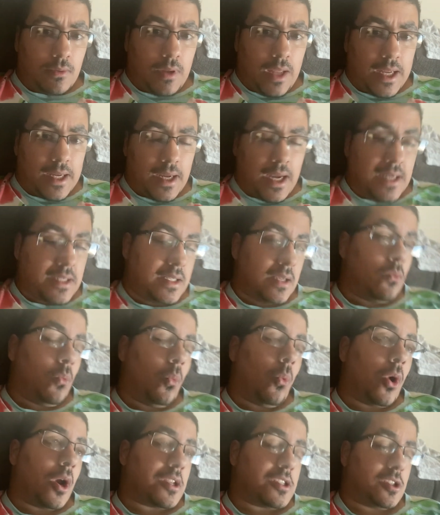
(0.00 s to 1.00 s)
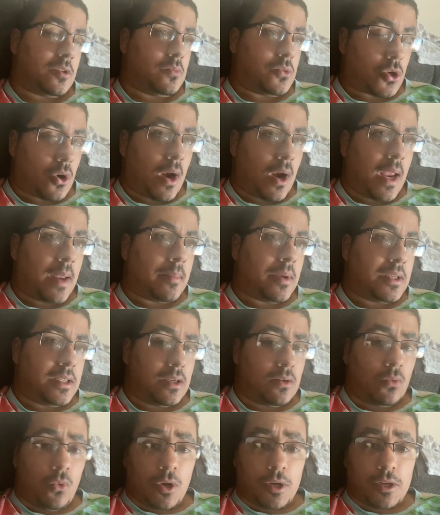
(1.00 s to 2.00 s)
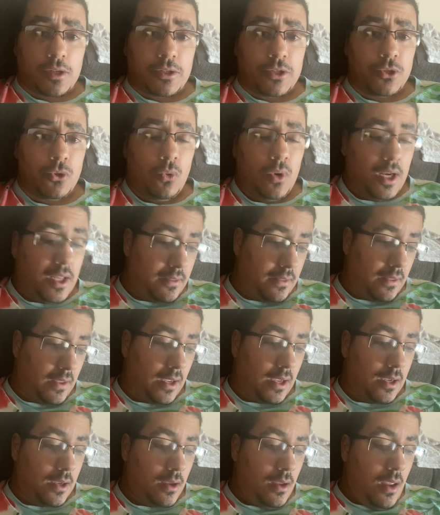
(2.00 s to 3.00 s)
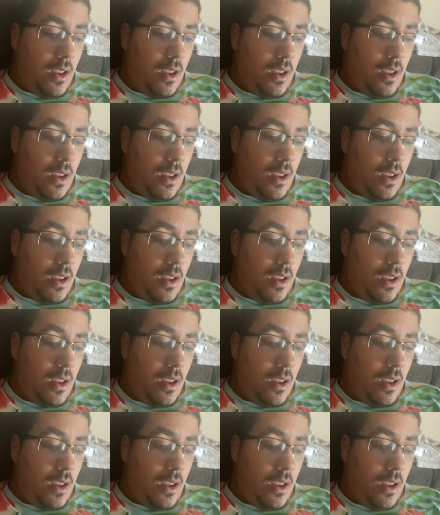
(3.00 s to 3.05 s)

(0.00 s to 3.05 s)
I didn't want to subscribe. I didn't want to do anything.